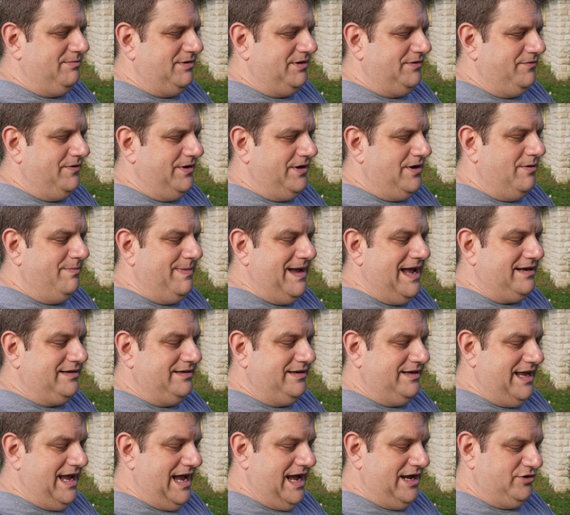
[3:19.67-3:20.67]
But if we go back to
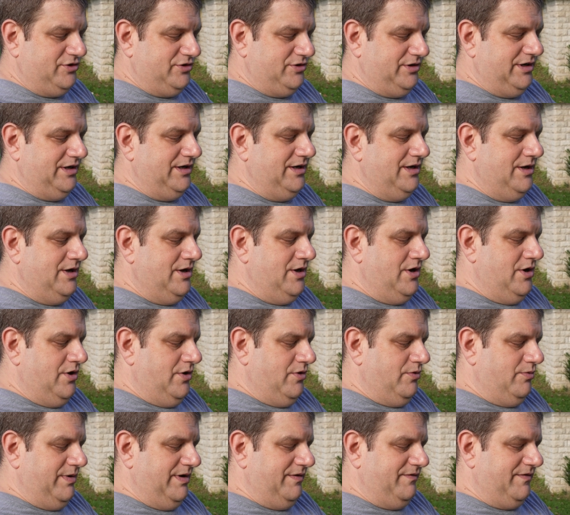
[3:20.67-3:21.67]
Cachely,
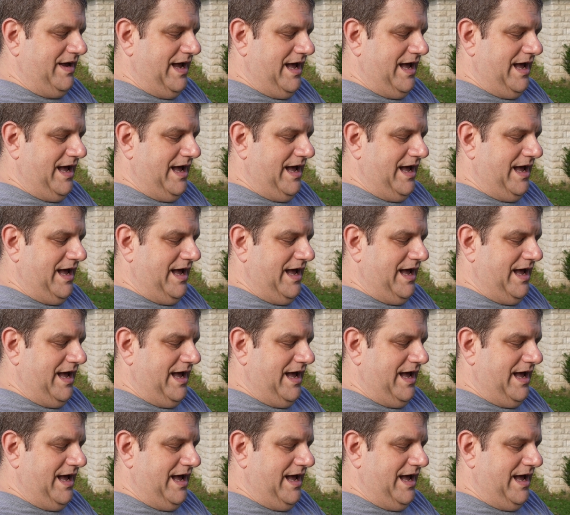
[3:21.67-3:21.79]
we've